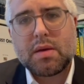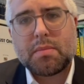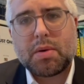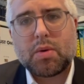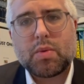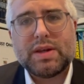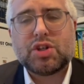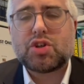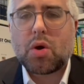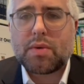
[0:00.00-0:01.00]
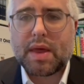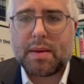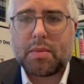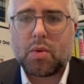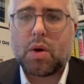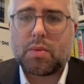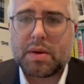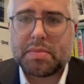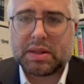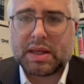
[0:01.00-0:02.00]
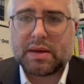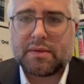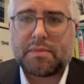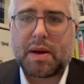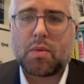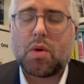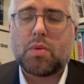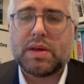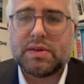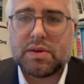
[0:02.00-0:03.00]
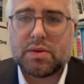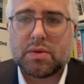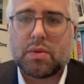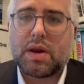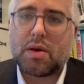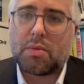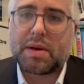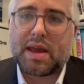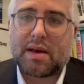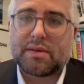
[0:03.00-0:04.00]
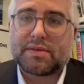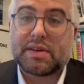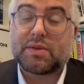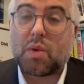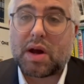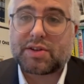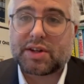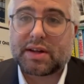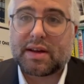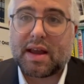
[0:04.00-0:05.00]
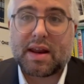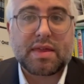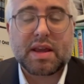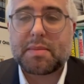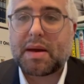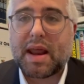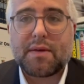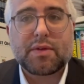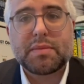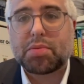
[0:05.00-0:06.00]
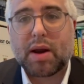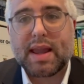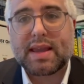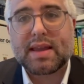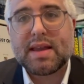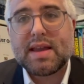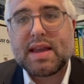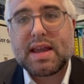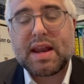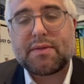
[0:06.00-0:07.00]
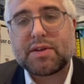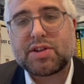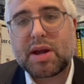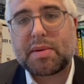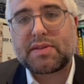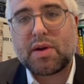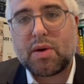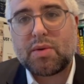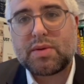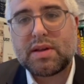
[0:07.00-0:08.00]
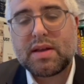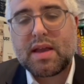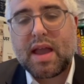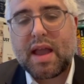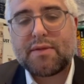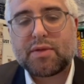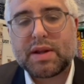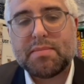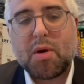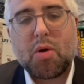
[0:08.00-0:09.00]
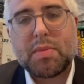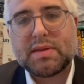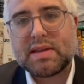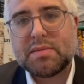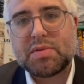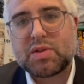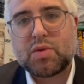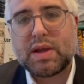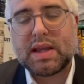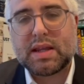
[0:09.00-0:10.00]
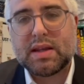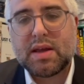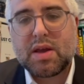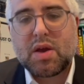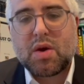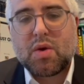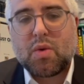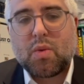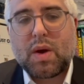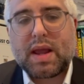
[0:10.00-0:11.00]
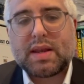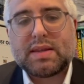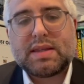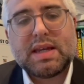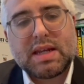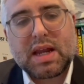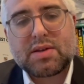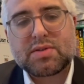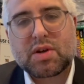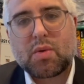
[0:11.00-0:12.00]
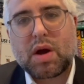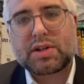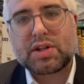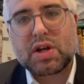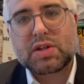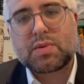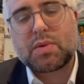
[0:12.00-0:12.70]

but we show them what we believe by what we do when nobody else is watching. And I think about every break in every Shabbaton, every moment in between, when teenagers are watching us, when